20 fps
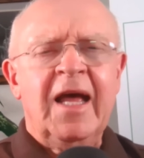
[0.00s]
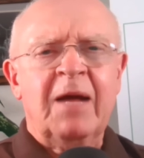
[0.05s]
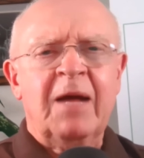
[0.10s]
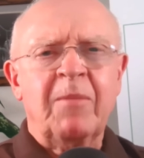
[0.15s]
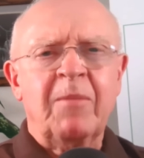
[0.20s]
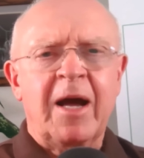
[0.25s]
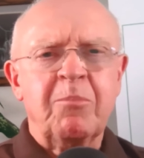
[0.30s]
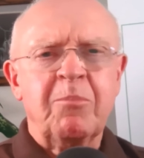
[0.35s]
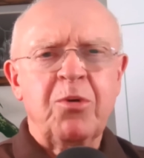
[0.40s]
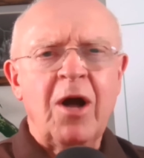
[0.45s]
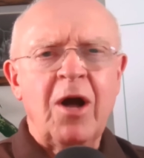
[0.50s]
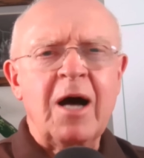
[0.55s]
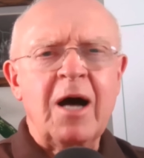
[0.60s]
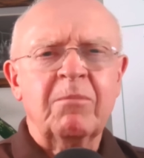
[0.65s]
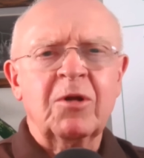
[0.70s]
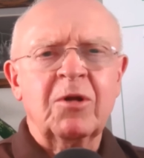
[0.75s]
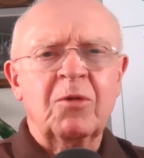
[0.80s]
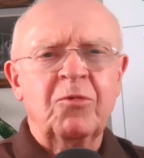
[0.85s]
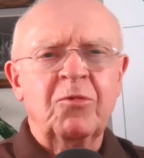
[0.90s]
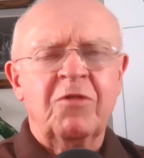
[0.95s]
And my
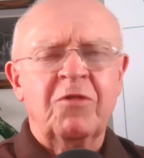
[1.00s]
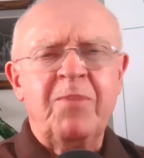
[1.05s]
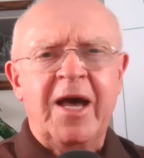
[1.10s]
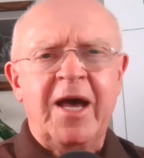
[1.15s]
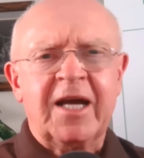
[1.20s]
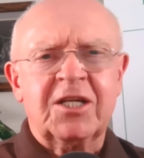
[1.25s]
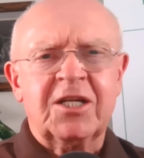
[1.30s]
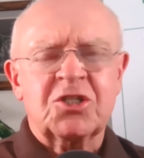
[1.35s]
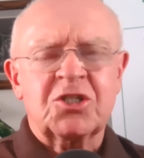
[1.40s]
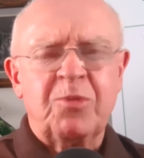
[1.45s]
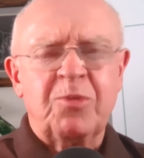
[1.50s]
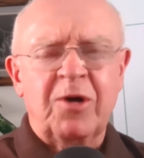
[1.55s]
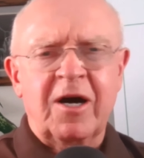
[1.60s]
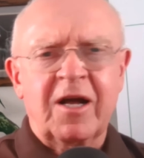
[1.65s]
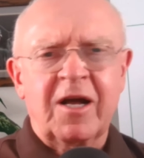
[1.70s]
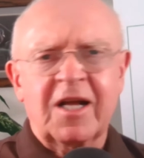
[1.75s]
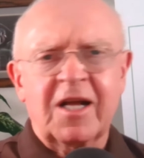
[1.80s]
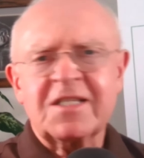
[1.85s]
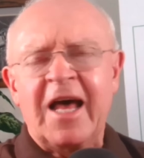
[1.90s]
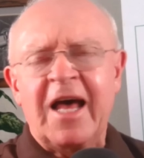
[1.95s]
problem with packaged
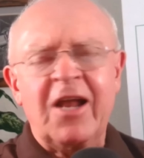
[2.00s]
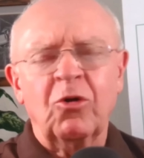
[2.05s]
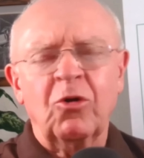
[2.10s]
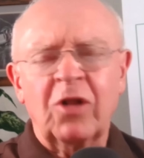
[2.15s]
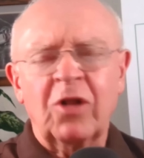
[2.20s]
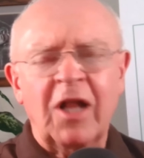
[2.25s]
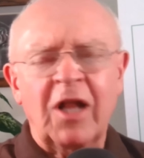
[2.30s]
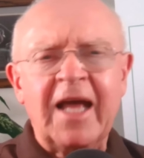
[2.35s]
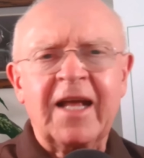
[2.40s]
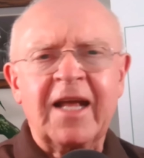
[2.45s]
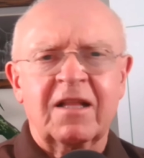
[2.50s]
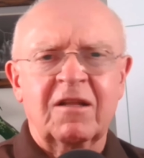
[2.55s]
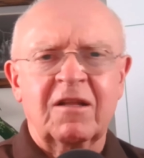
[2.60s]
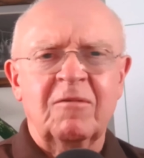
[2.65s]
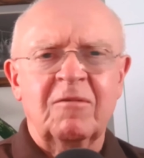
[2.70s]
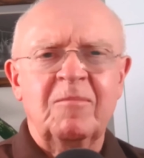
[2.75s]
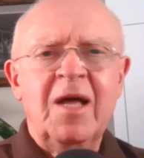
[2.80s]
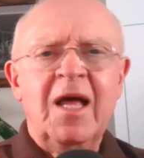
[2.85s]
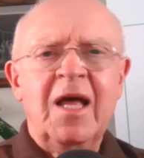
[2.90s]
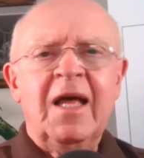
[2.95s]
products, I don't like
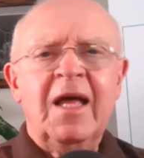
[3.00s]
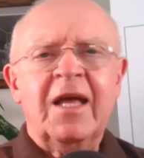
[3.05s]
them.